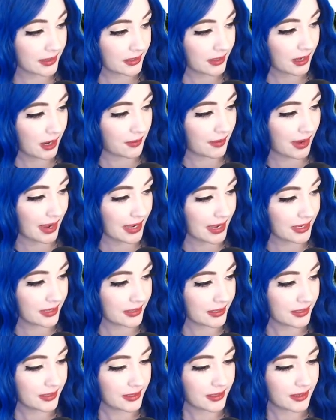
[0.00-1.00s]
All right.
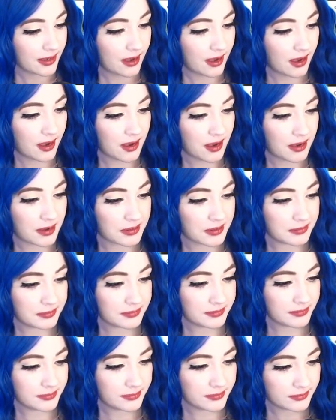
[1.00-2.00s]

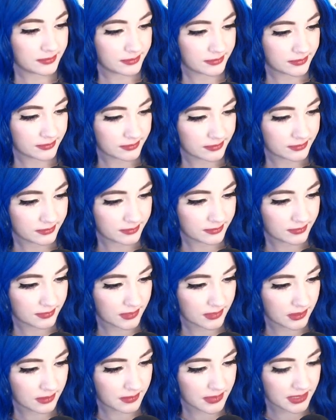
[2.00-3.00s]

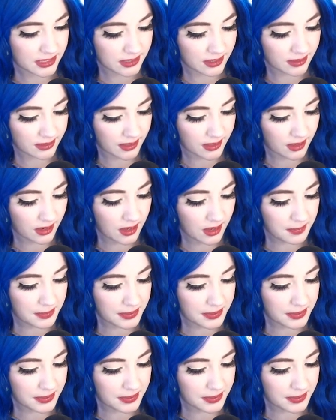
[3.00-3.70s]
Let me set that up.